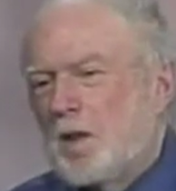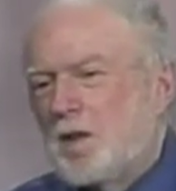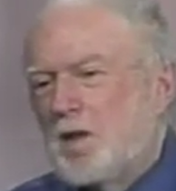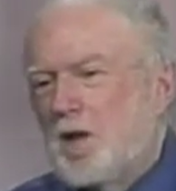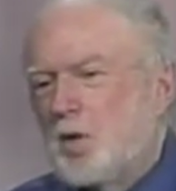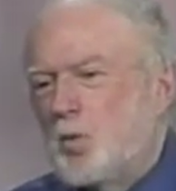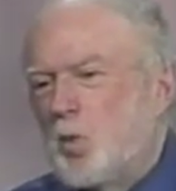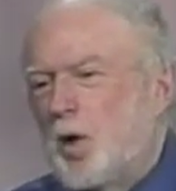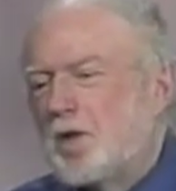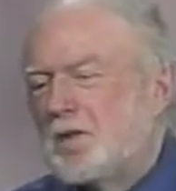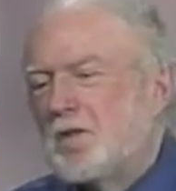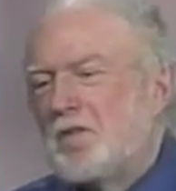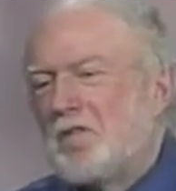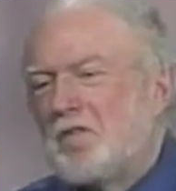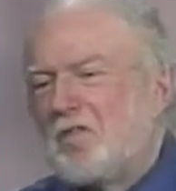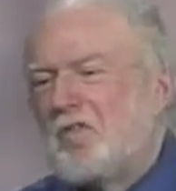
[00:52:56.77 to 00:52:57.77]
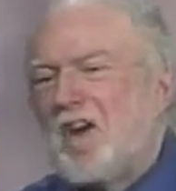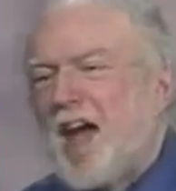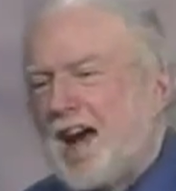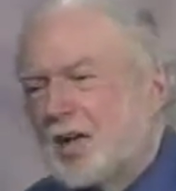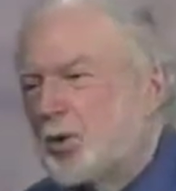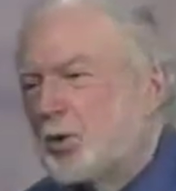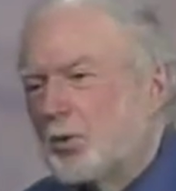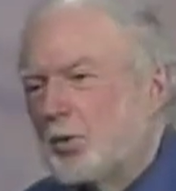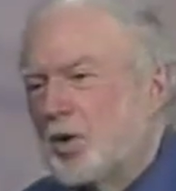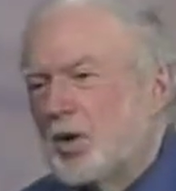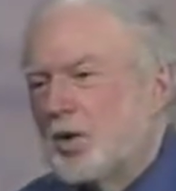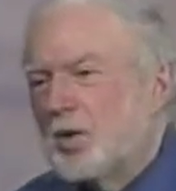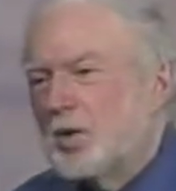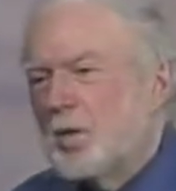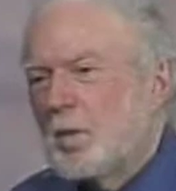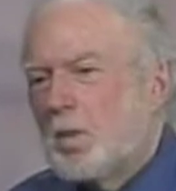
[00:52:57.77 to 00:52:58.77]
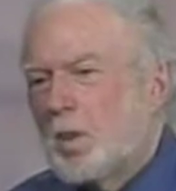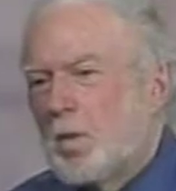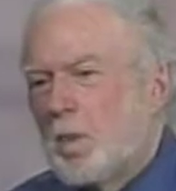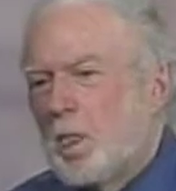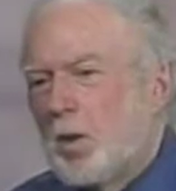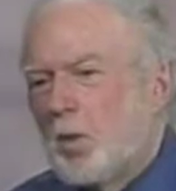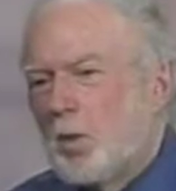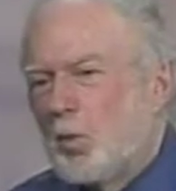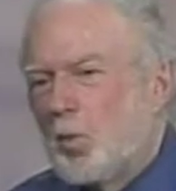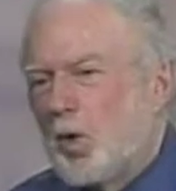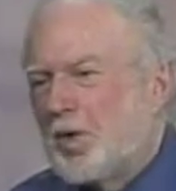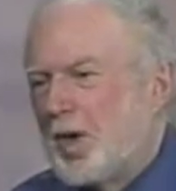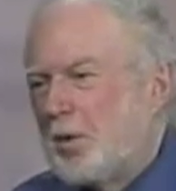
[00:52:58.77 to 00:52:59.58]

They went to the factory where